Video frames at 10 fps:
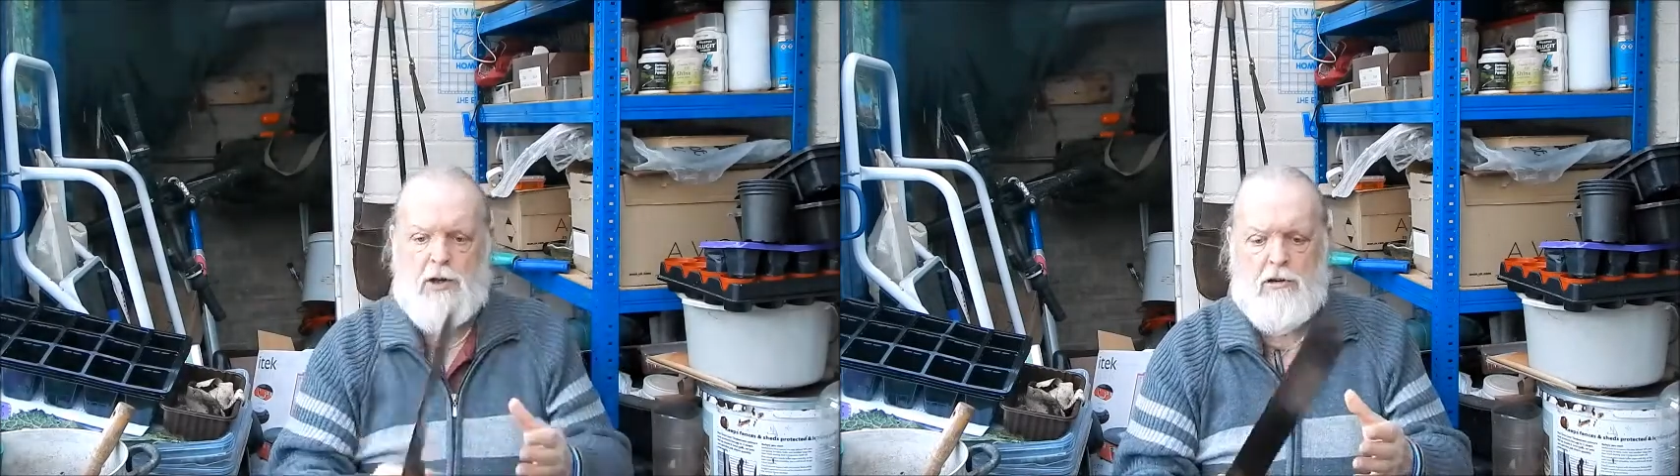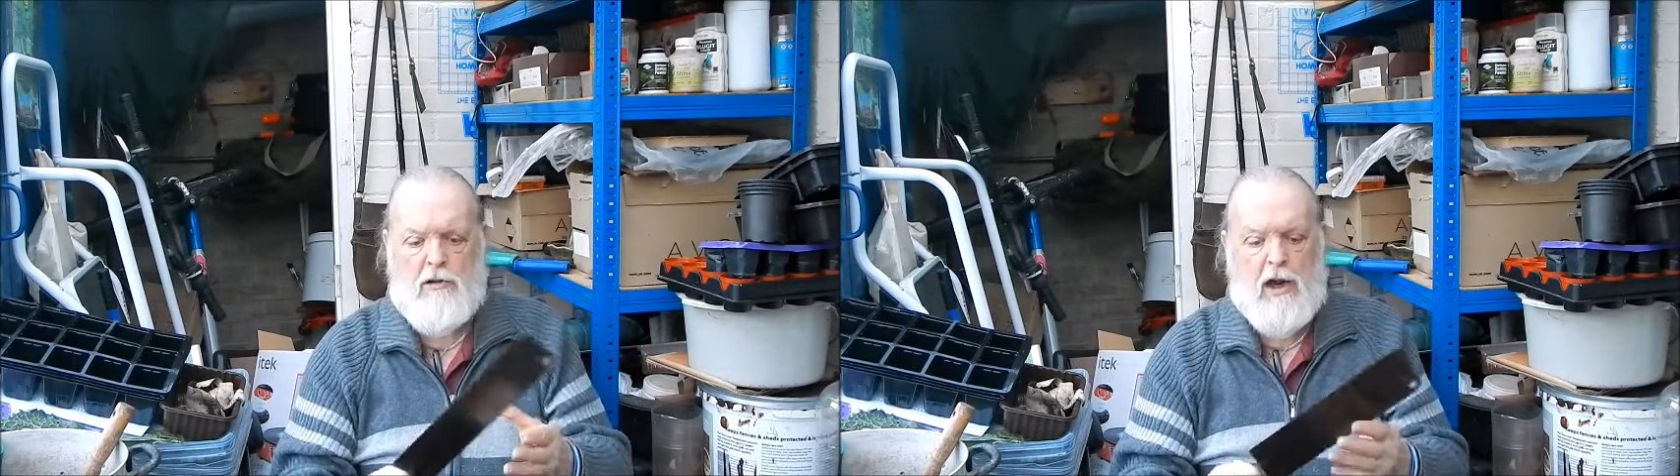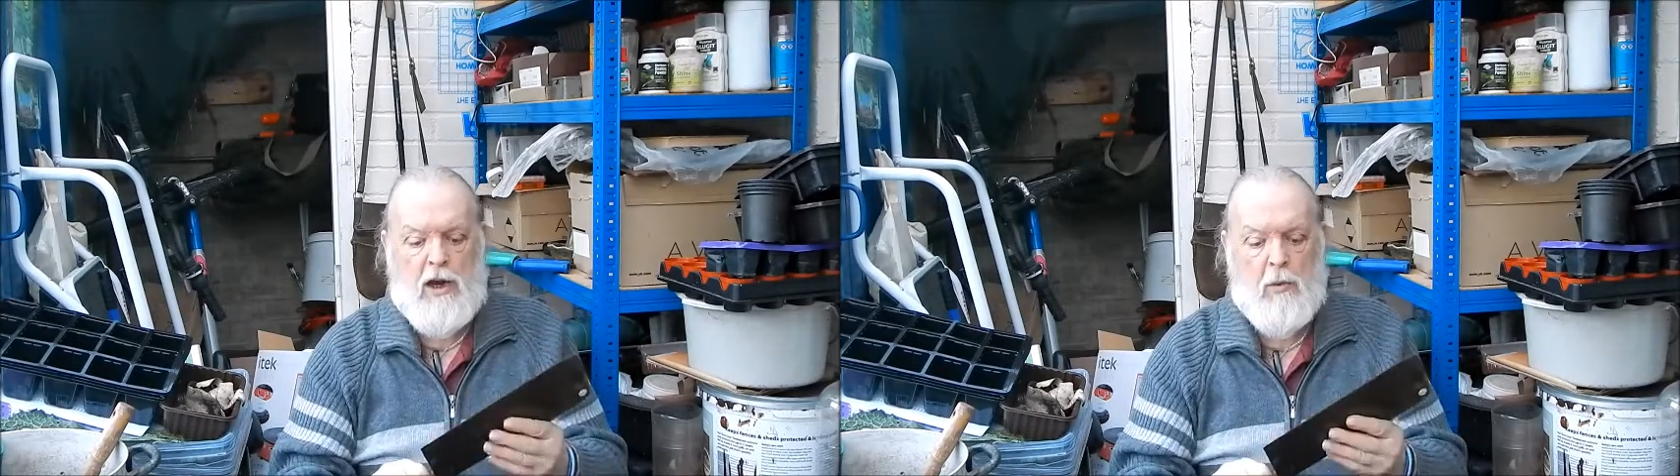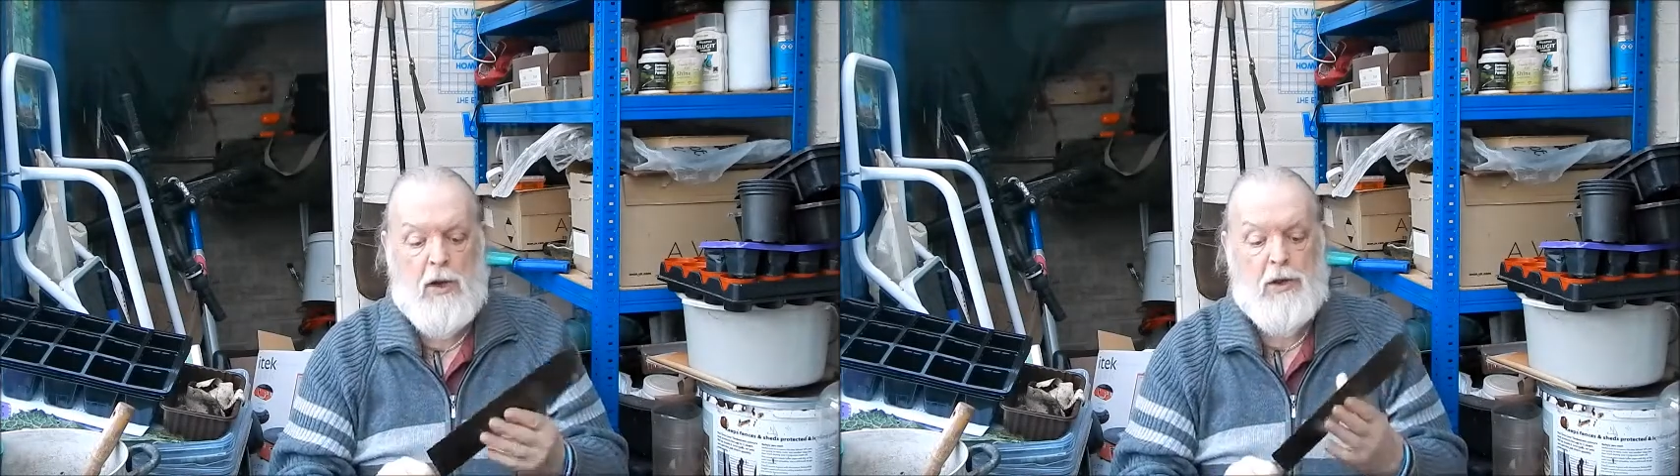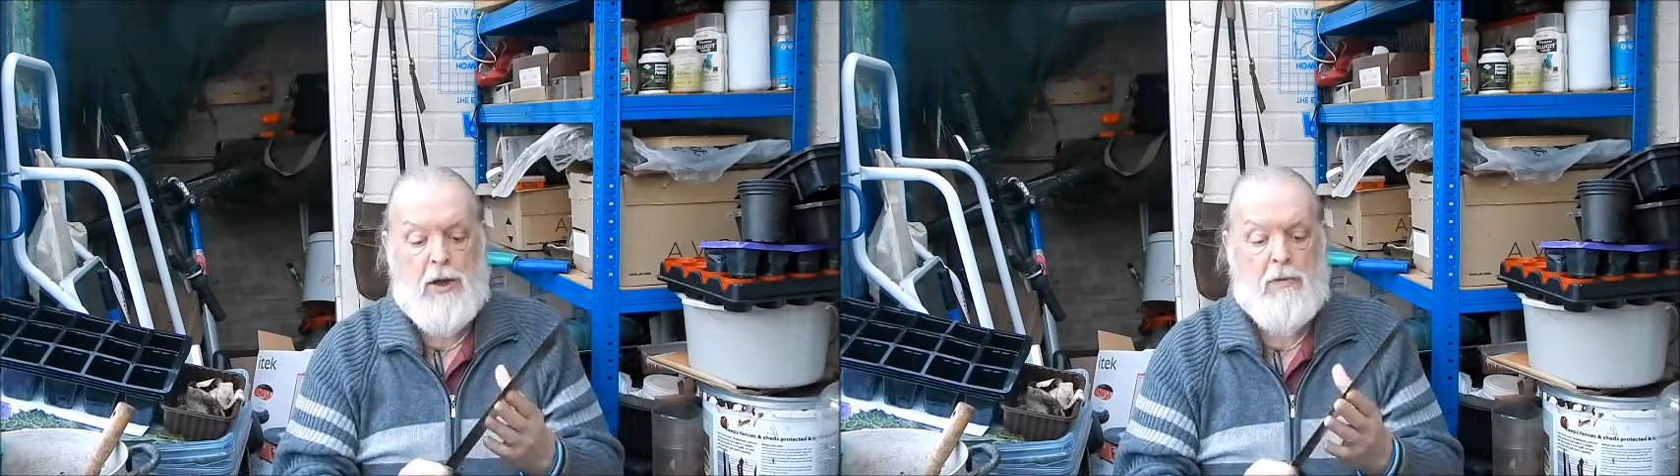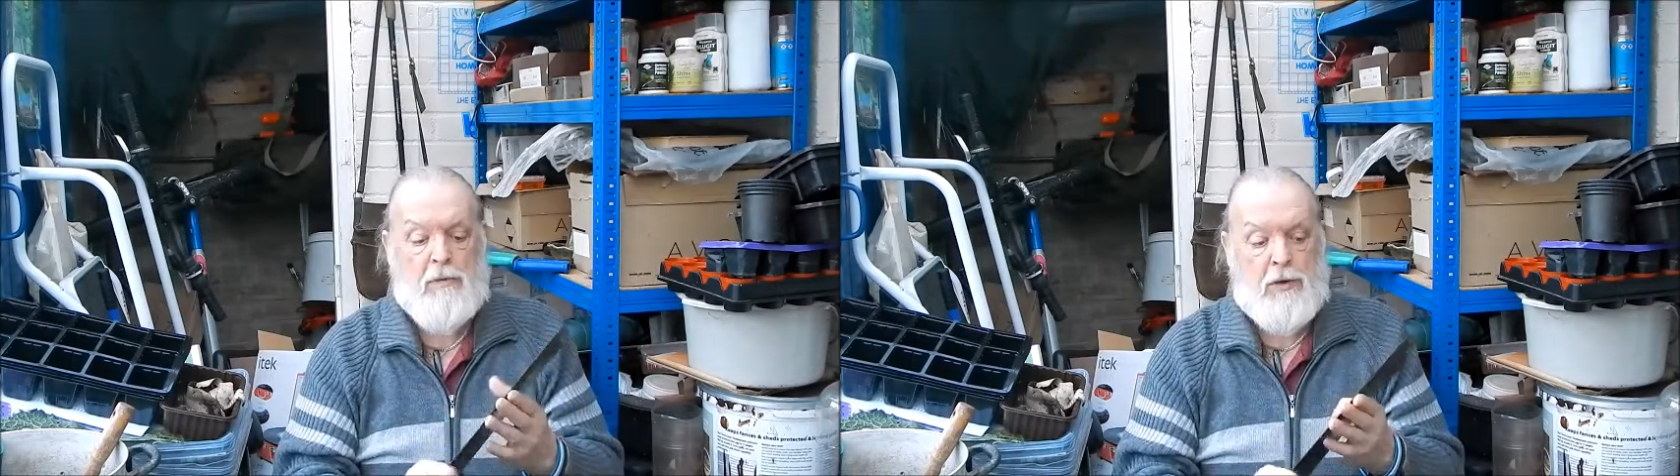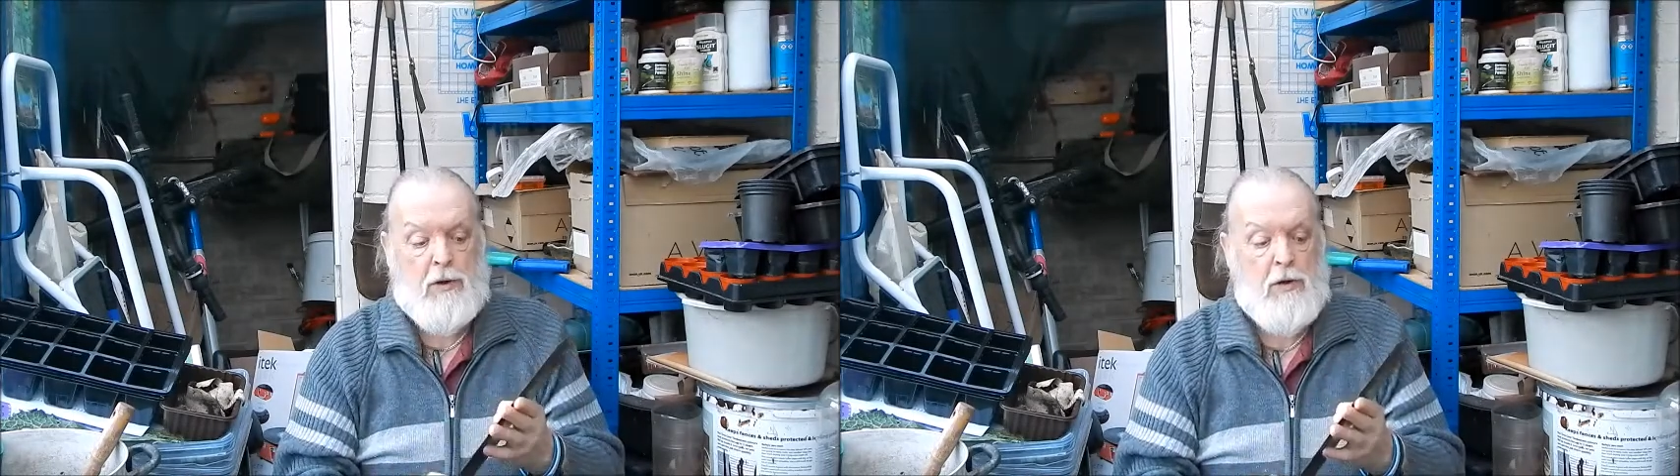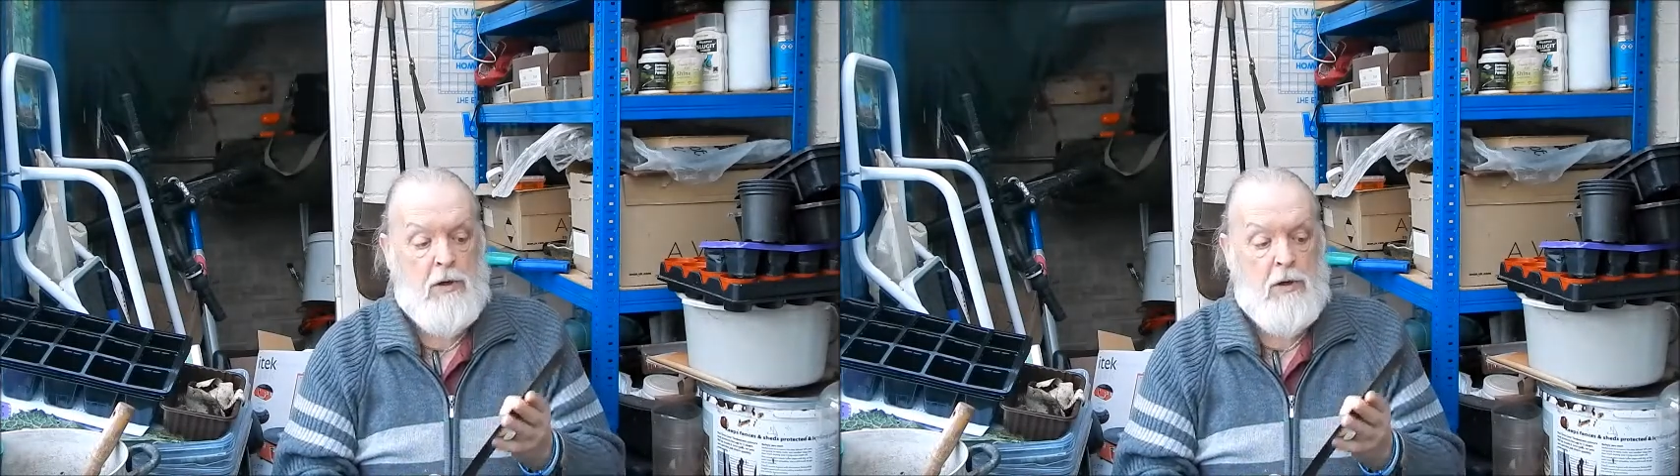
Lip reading: a cracking wee thing for